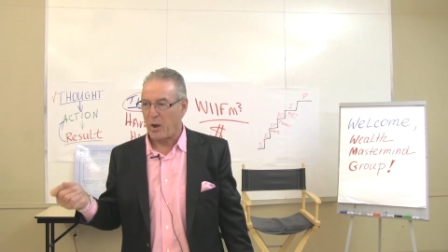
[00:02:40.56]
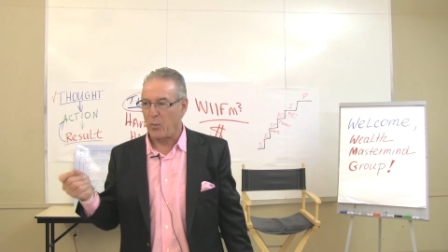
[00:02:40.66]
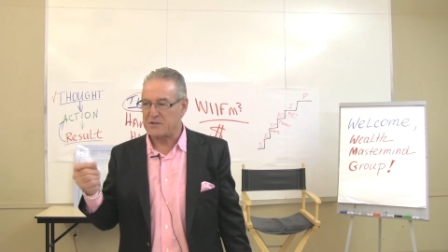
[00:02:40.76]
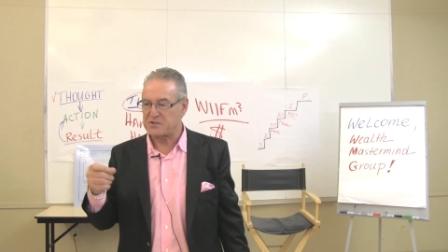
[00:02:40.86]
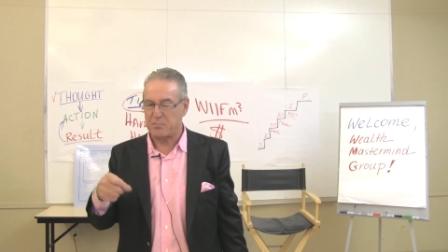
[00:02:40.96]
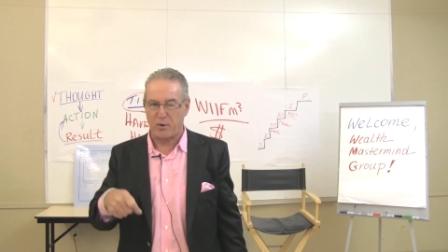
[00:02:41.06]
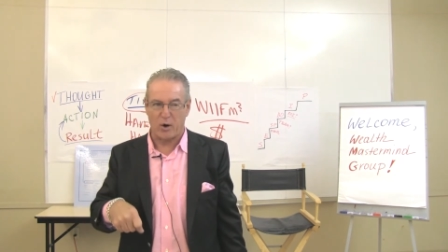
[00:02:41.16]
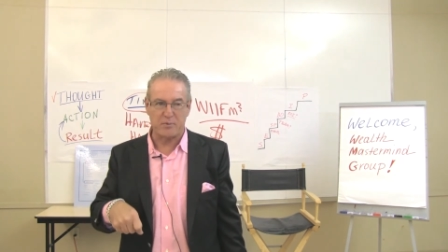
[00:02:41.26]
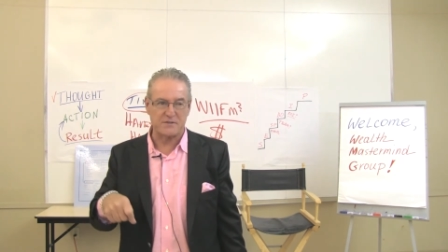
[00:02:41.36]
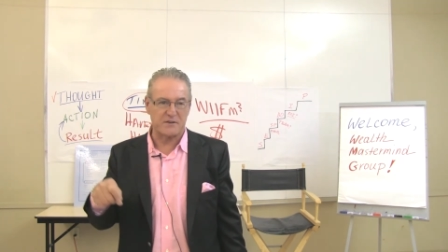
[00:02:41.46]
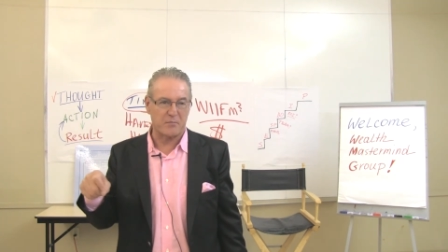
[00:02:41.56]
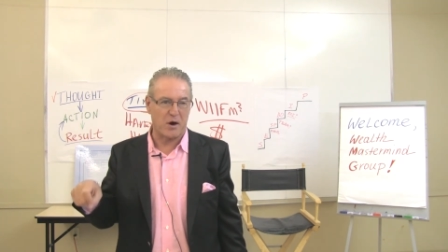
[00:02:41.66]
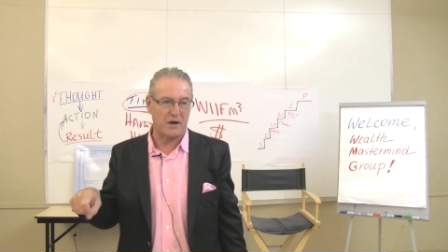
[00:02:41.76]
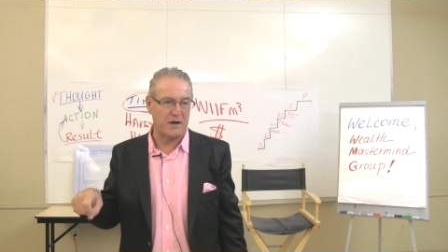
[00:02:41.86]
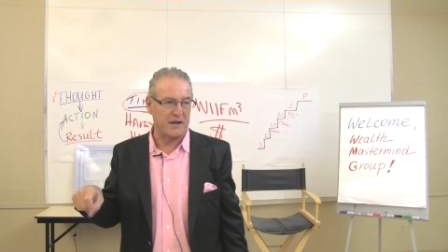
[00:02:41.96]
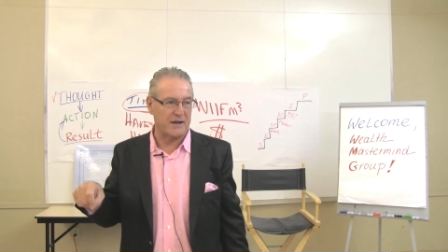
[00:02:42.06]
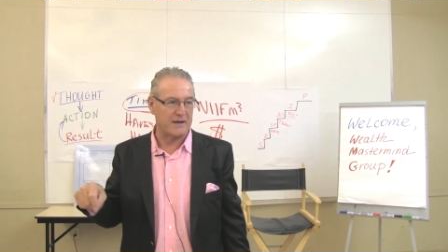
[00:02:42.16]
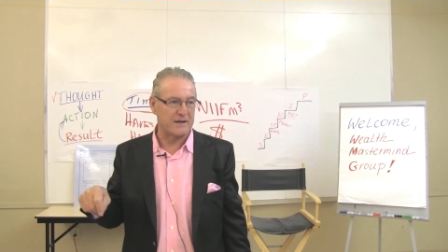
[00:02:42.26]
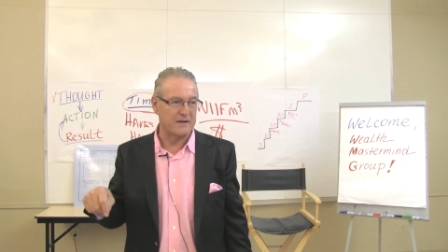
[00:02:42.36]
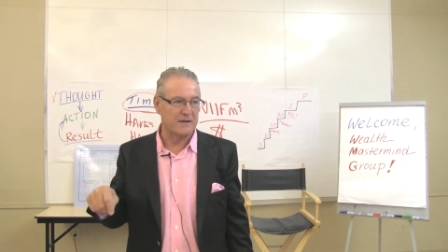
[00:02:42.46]
What's the purpose of marketing?
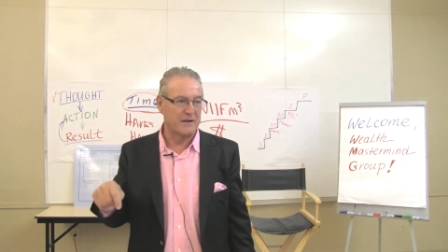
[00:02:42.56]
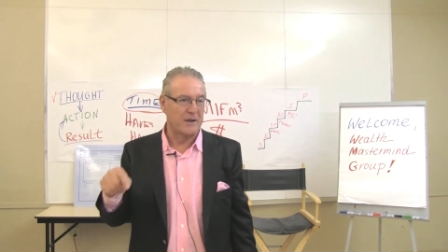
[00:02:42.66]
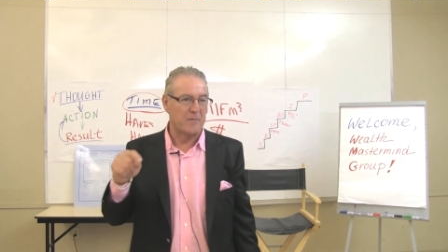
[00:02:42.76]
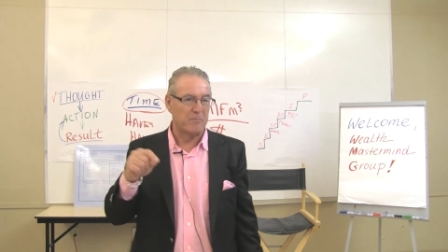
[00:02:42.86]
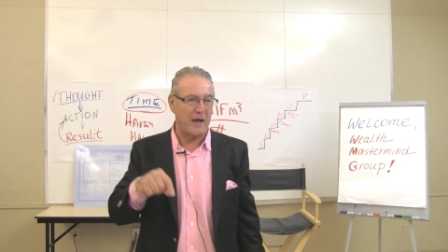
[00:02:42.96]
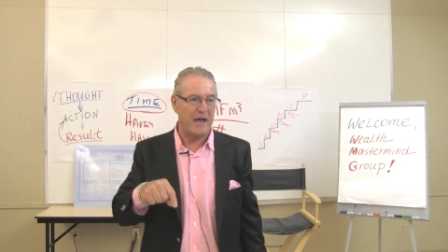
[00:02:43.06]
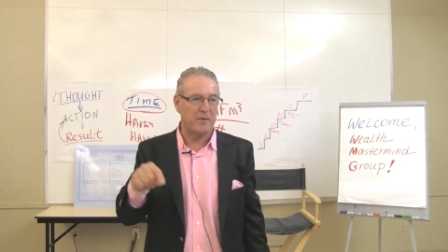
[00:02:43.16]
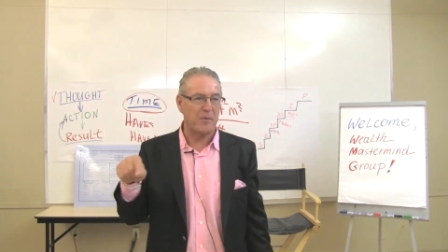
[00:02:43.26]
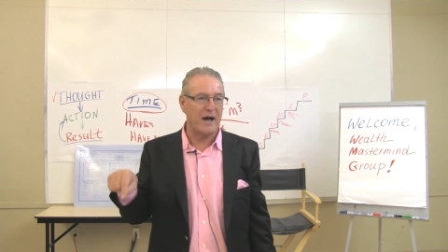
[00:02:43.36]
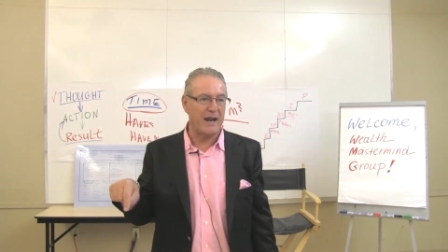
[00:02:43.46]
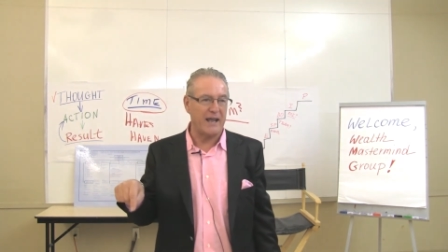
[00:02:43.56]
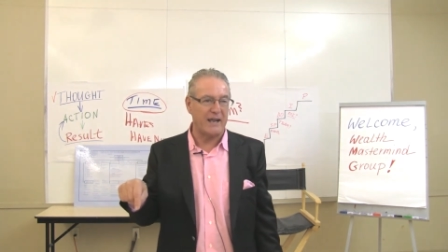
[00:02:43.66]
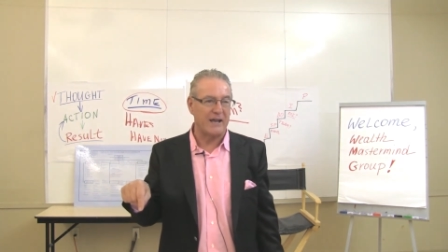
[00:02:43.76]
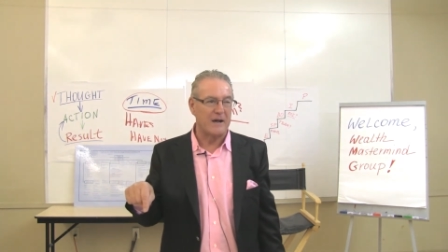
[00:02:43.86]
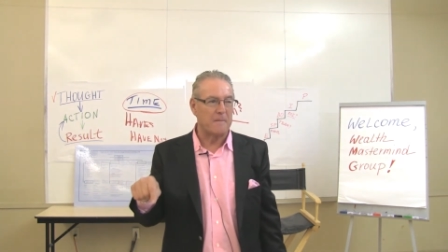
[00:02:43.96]
Make money.